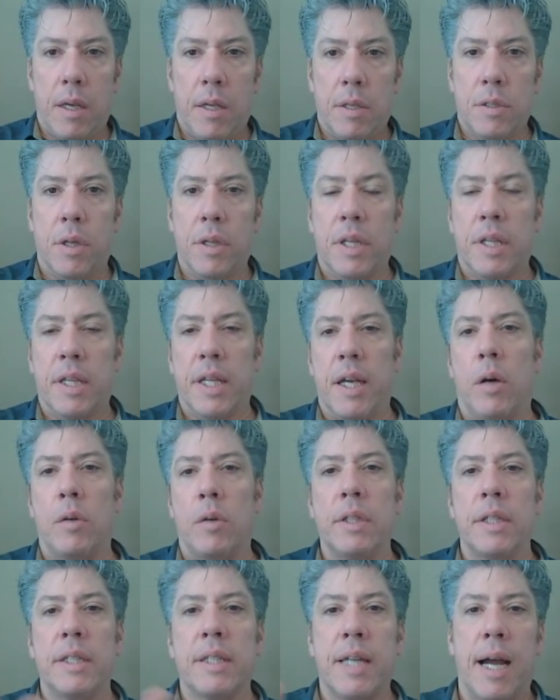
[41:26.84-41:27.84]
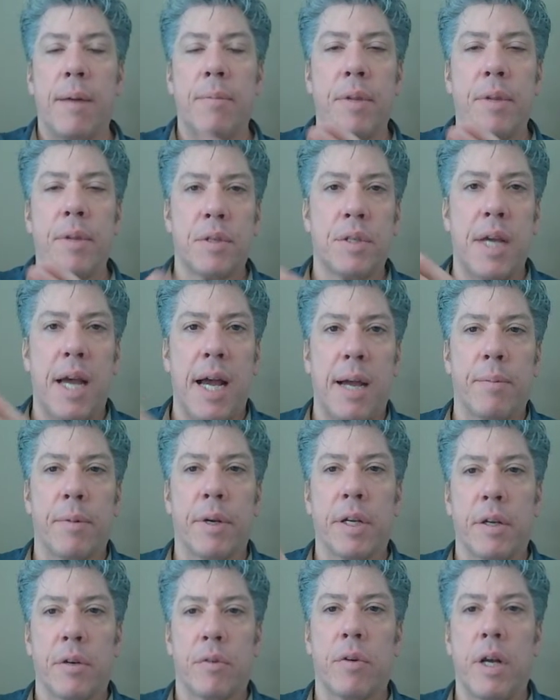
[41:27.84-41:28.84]
so that the only time this
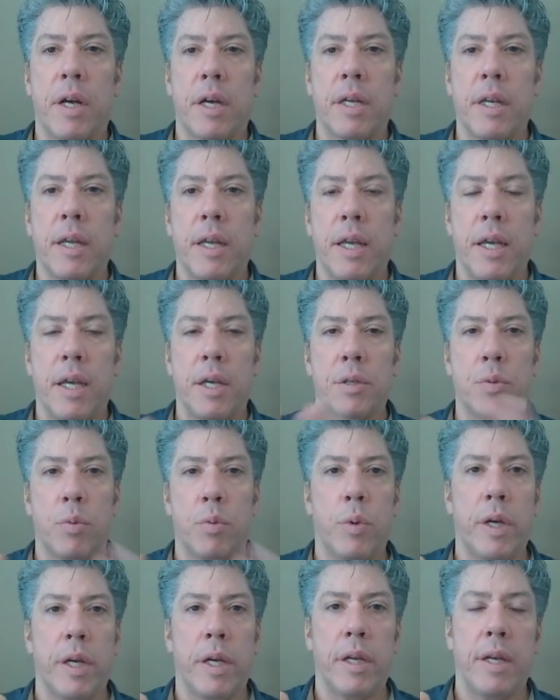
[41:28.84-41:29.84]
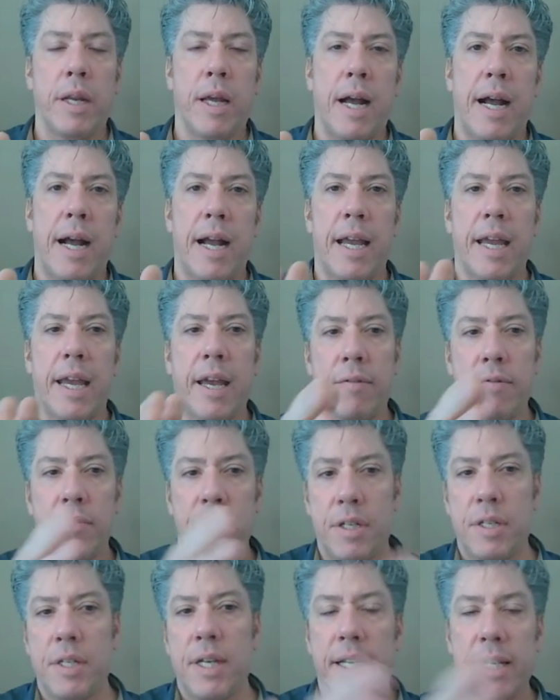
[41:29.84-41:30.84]
timer can run is when I have
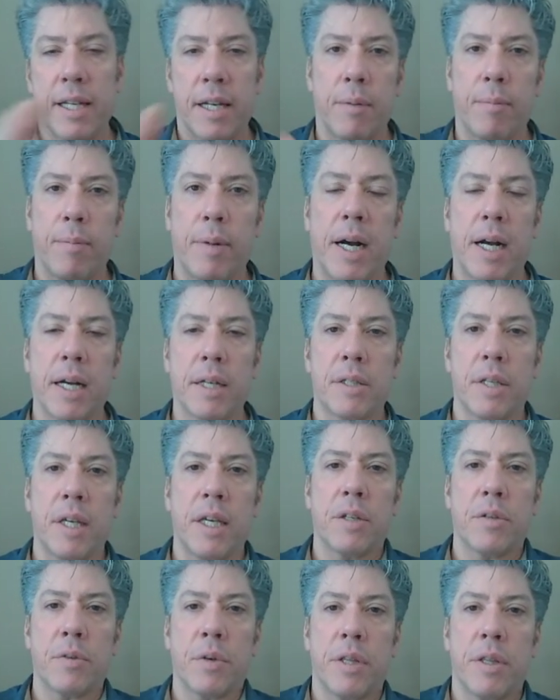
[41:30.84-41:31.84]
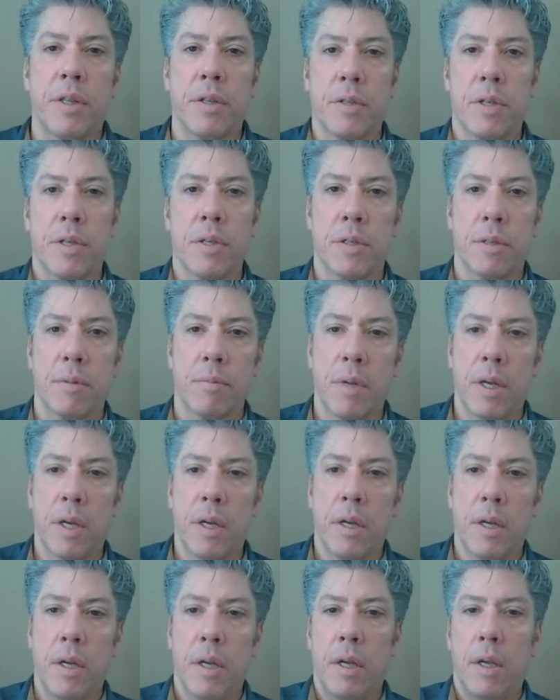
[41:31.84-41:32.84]
detected a box entering the system.
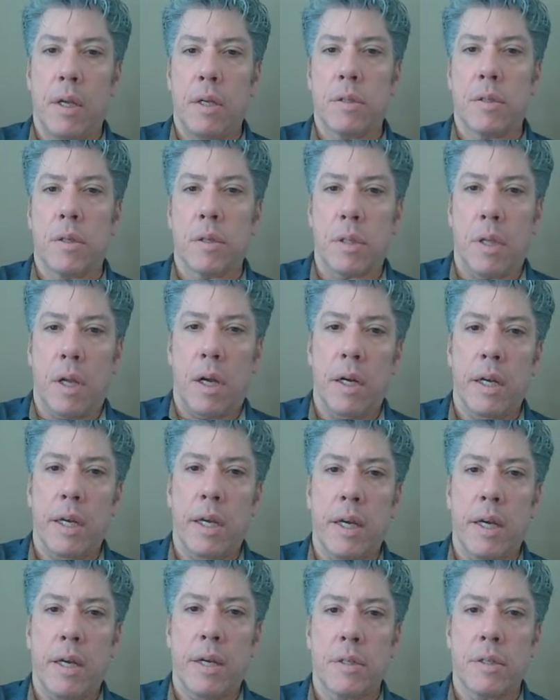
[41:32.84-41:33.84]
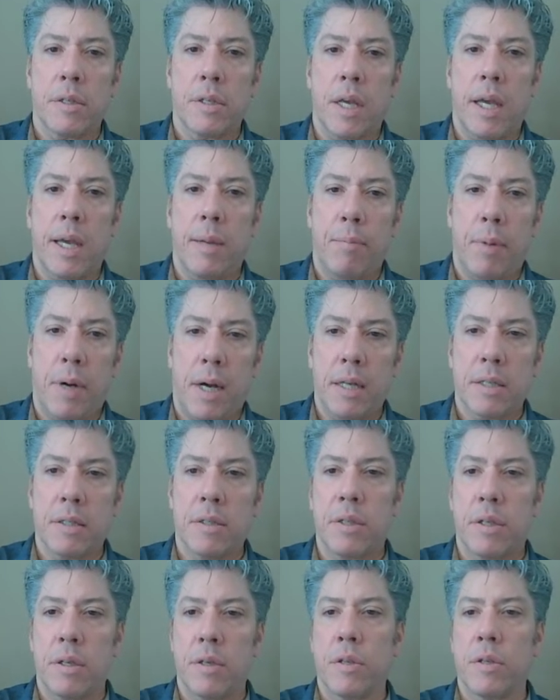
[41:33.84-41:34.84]
So as long as a box
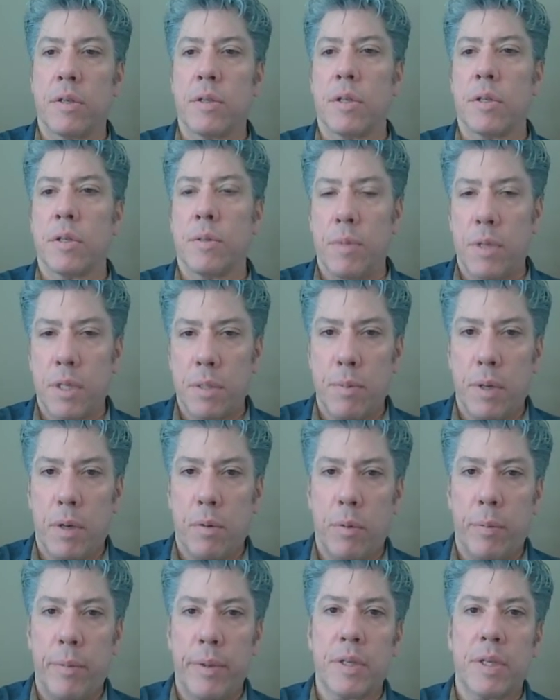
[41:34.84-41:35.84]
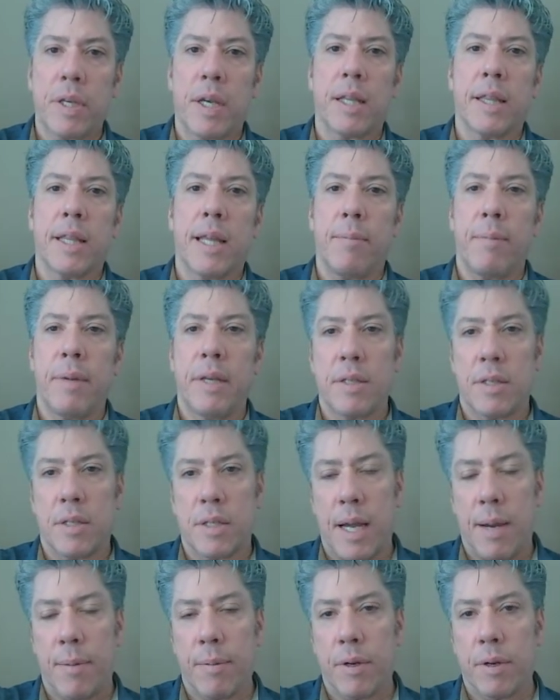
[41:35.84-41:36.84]
has entered the system, this bit will be set. That means the
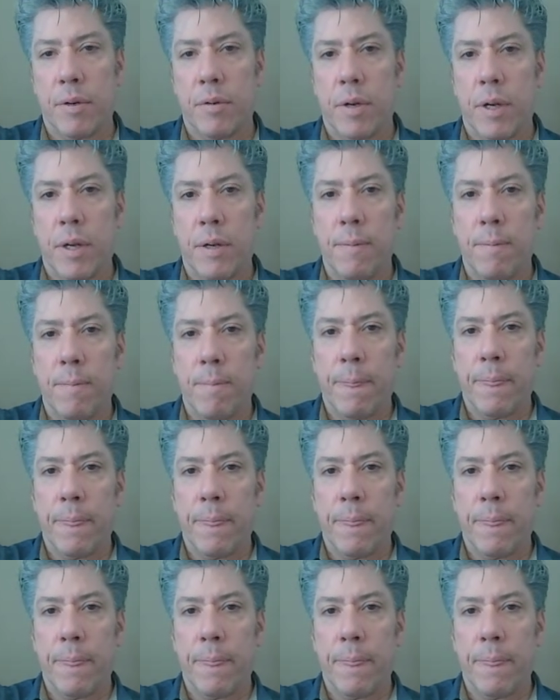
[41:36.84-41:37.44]
timer can run.